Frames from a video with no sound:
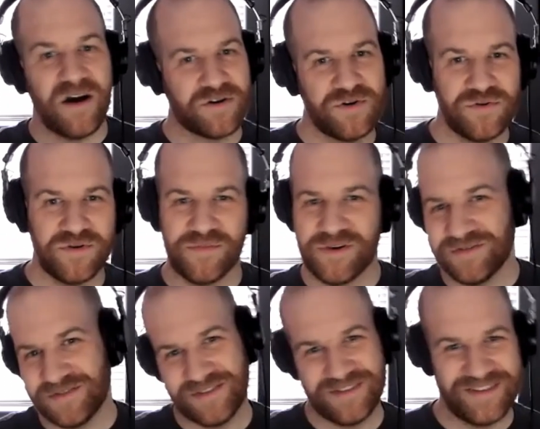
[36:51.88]
cool, I'm
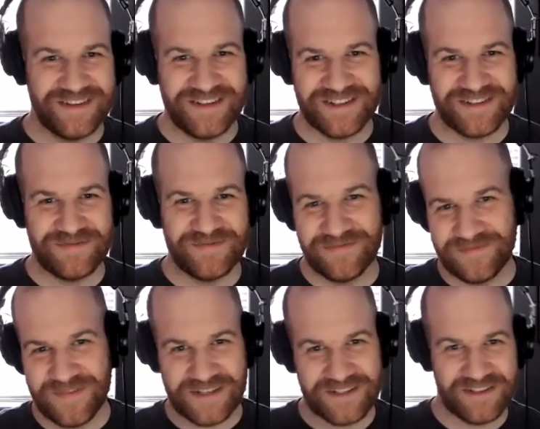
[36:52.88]
going to just
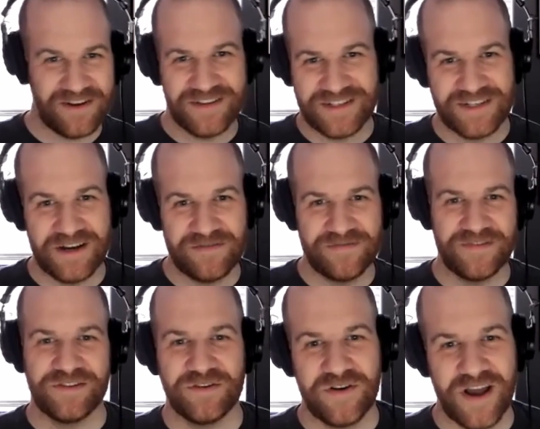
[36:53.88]
fix all this stuff
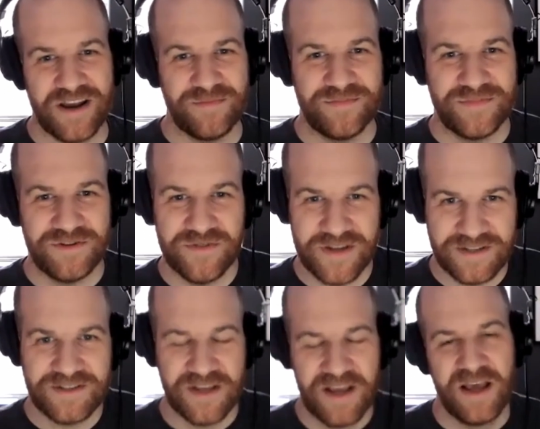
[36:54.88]
and learn how to do
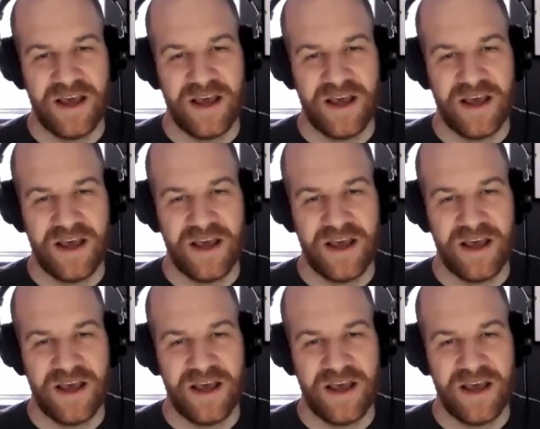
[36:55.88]
this.